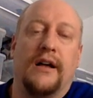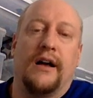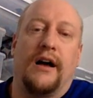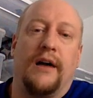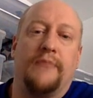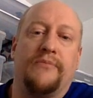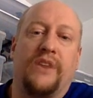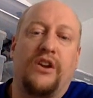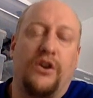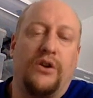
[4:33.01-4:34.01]
the
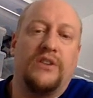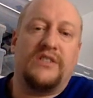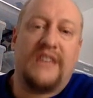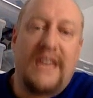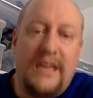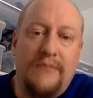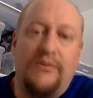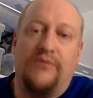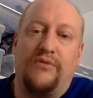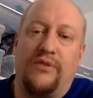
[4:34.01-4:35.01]
current scheme
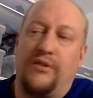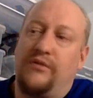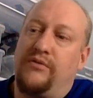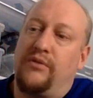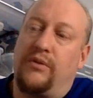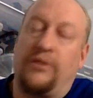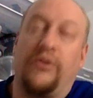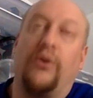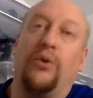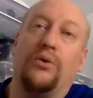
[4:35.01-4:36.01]
or
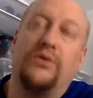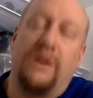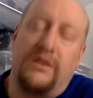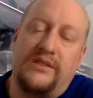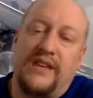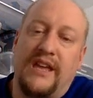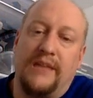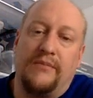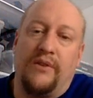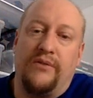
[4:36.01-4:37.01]
the old
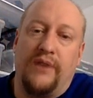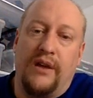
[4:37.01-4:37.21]
scheme of